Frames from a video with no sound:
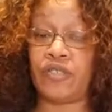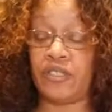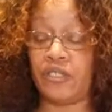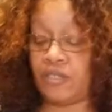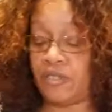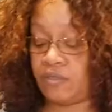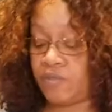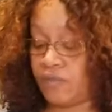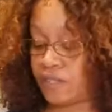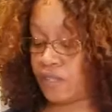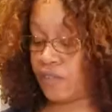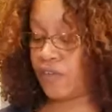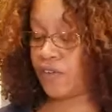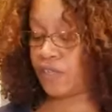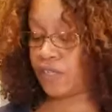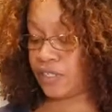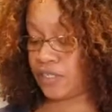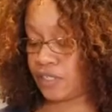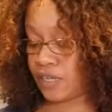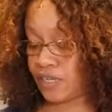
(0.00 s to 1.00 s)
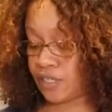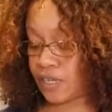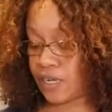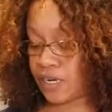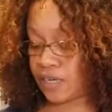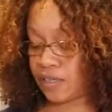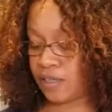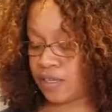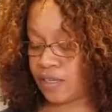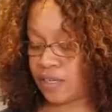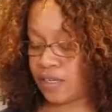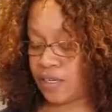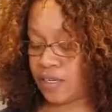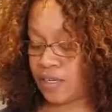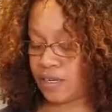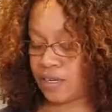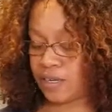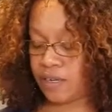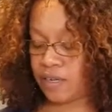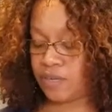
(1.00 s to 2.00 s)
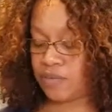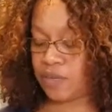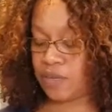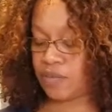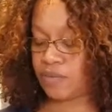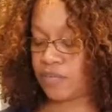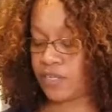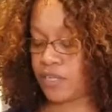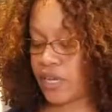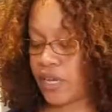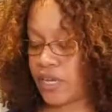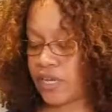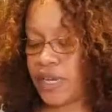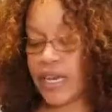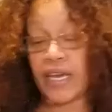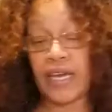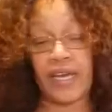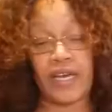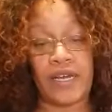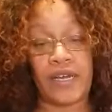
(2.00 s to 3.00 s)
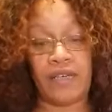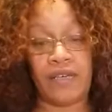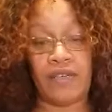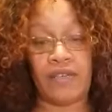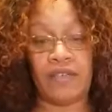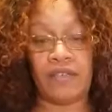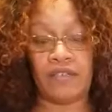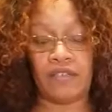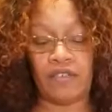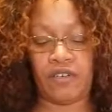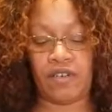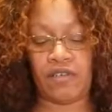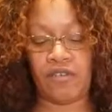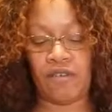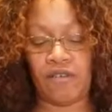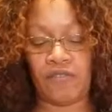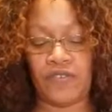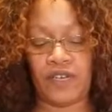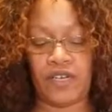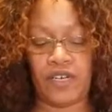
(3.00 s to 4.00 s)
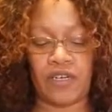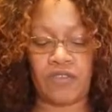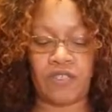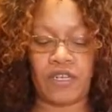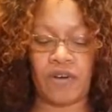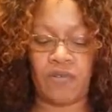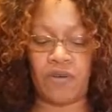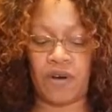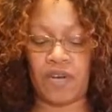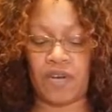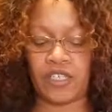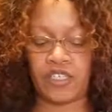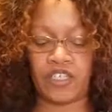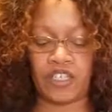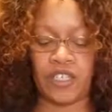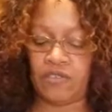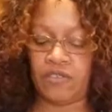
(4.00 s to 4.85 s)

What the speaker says: It specifically says that on the website, and you know, all the videos I watch.